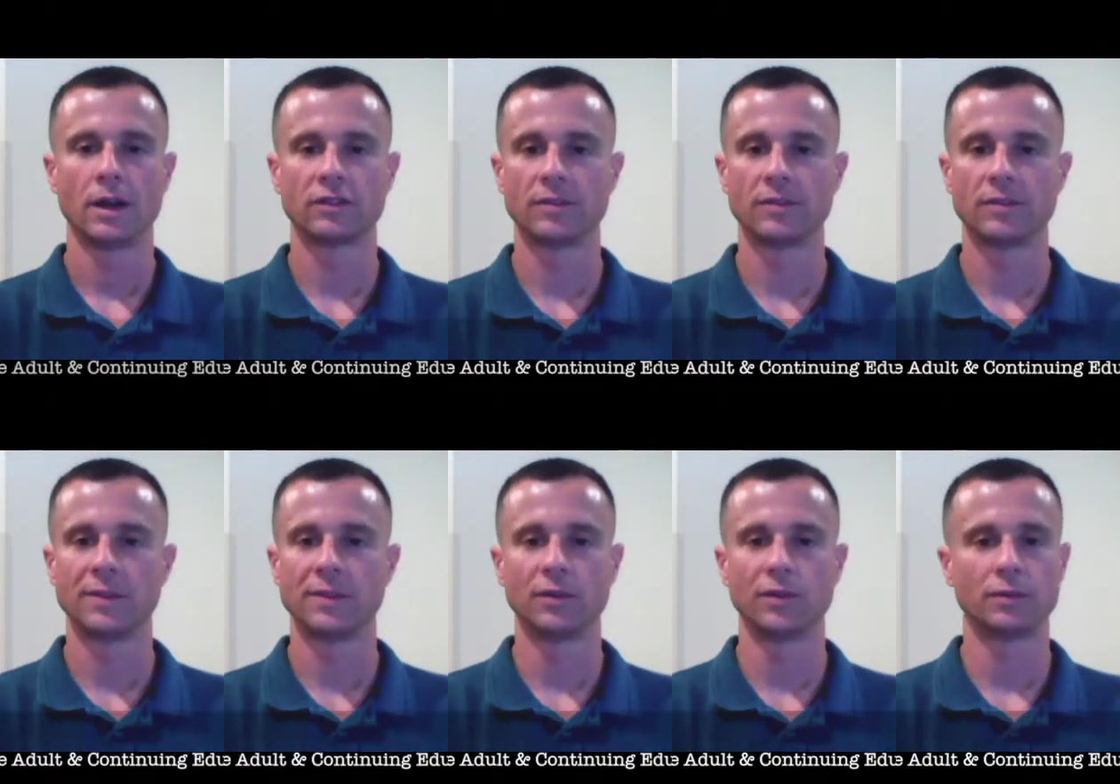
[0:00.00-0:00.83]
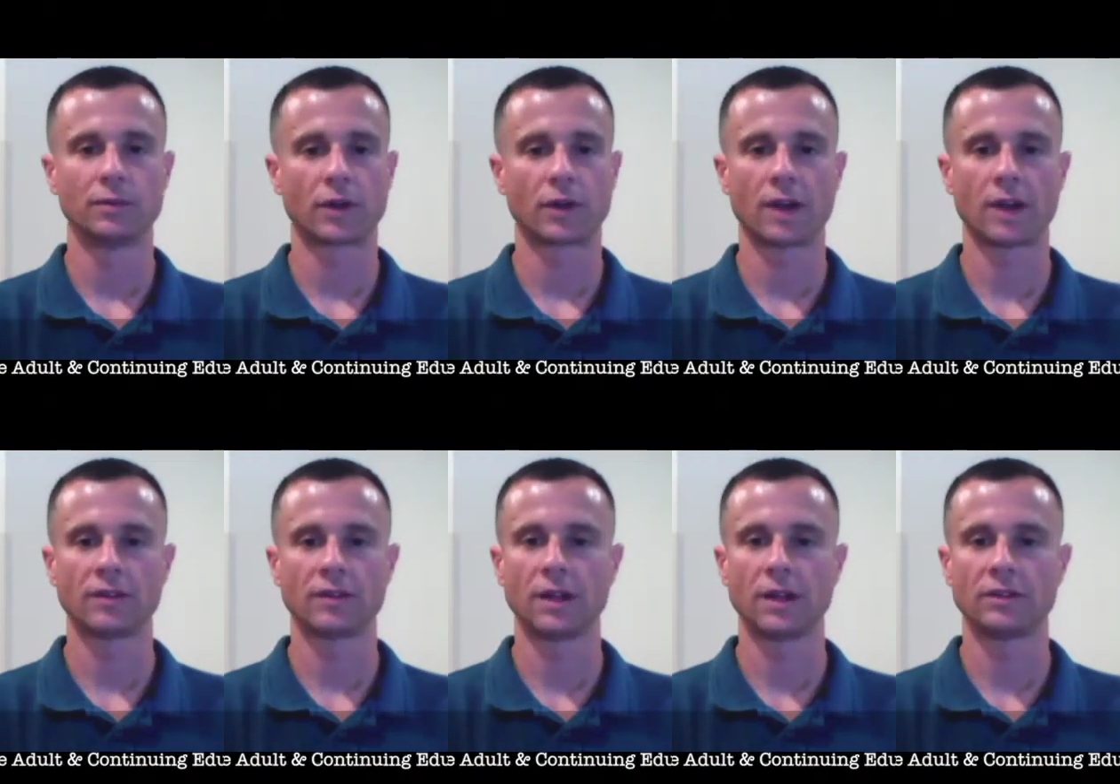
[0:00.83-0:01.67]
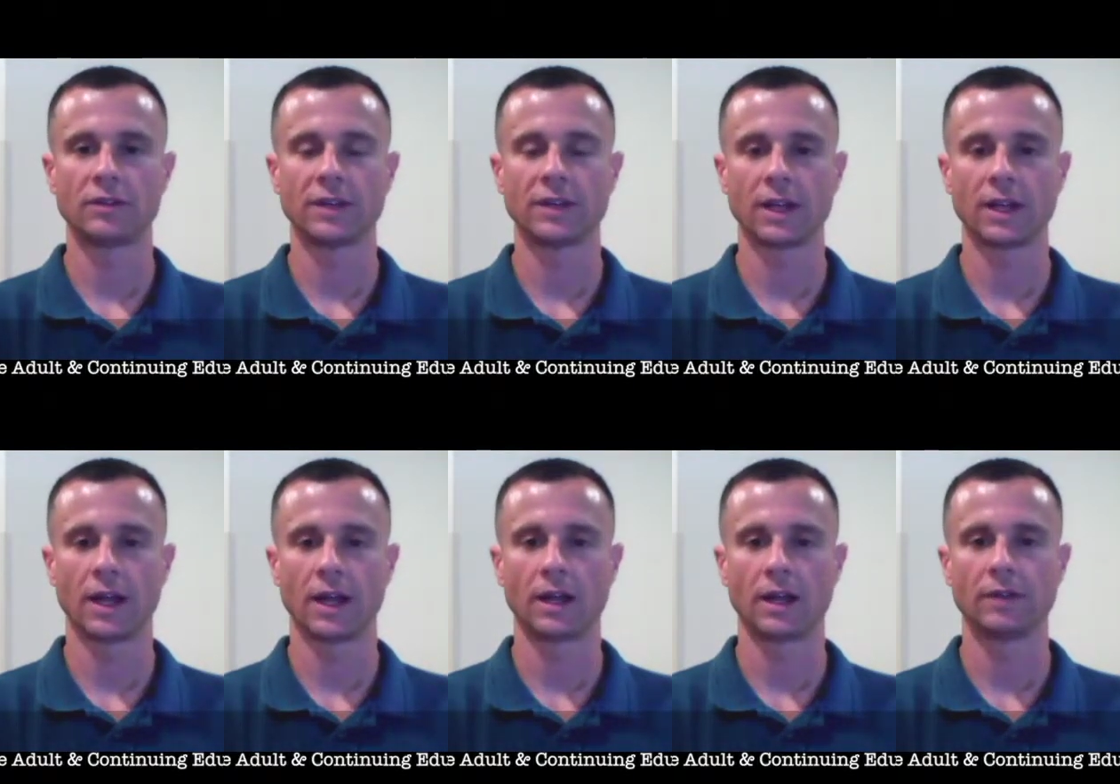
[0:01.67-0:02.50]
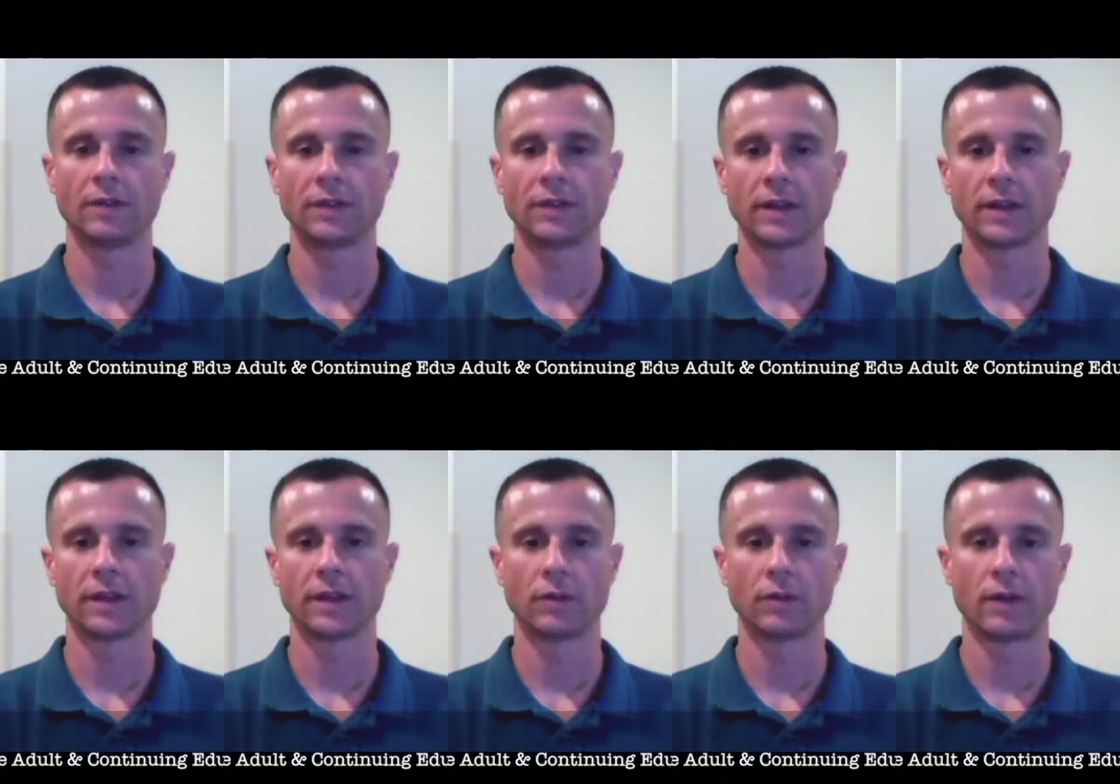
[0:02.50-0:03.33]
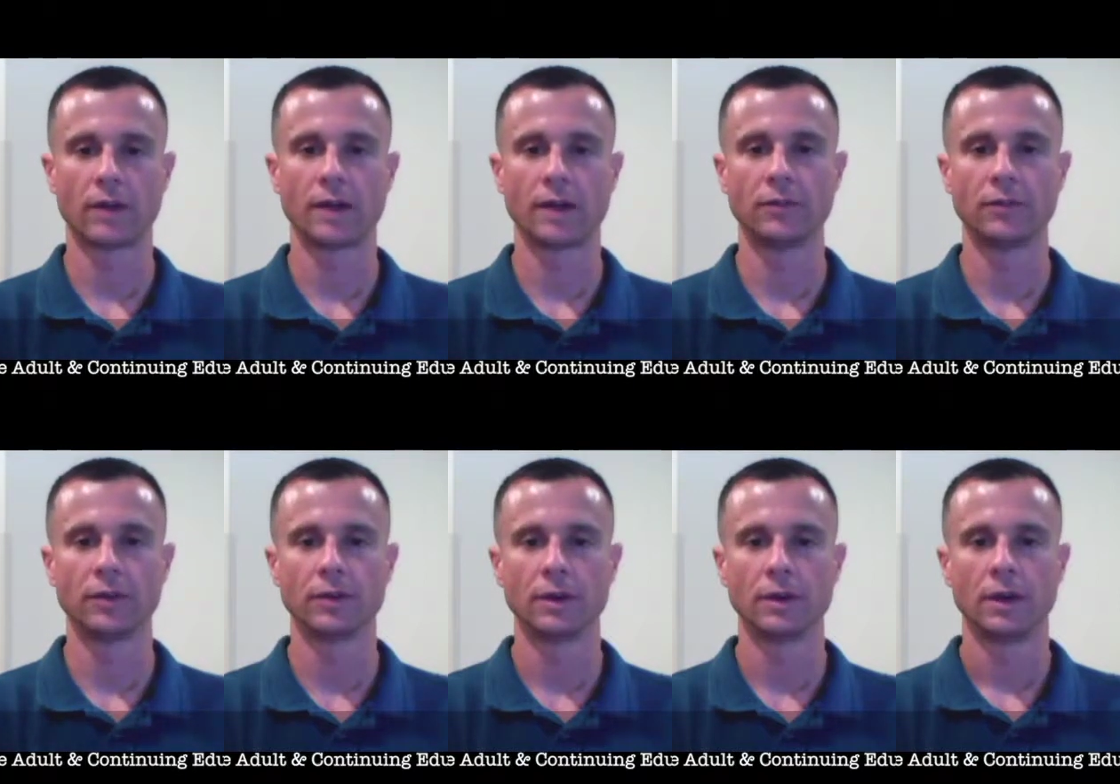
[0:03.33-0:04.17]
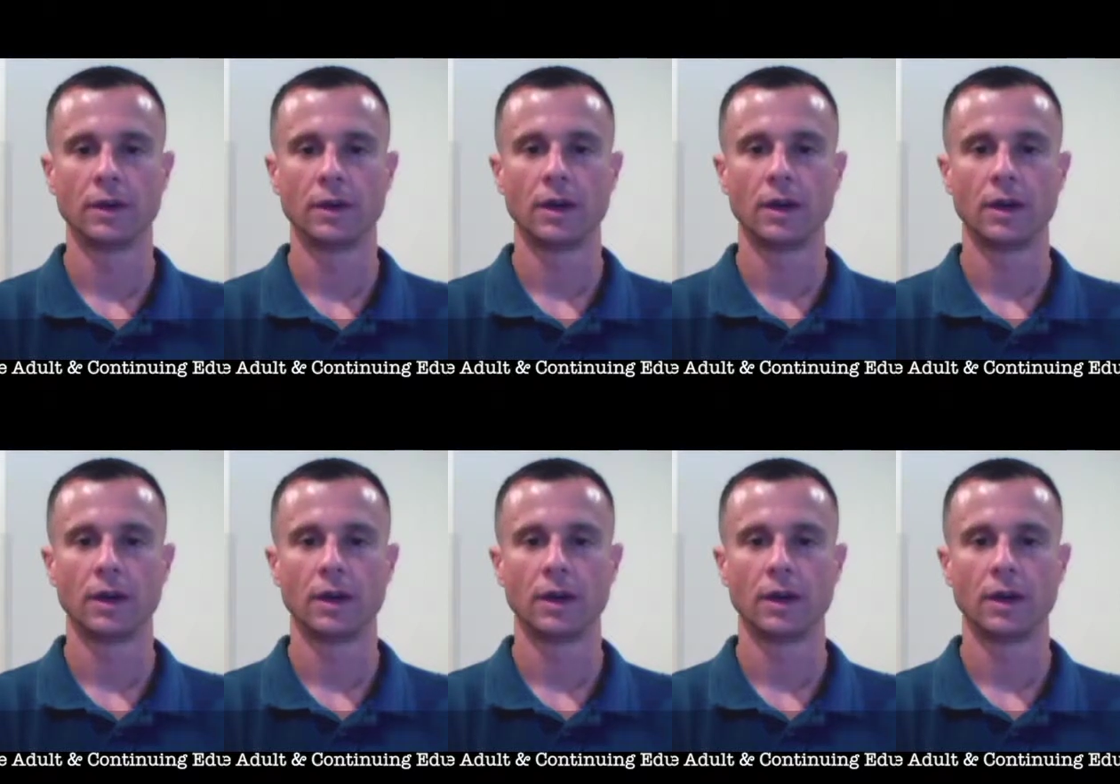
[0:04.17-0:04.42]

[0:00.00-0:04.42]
Some people procrastinate, see a deadline, and figure they can run right up to it.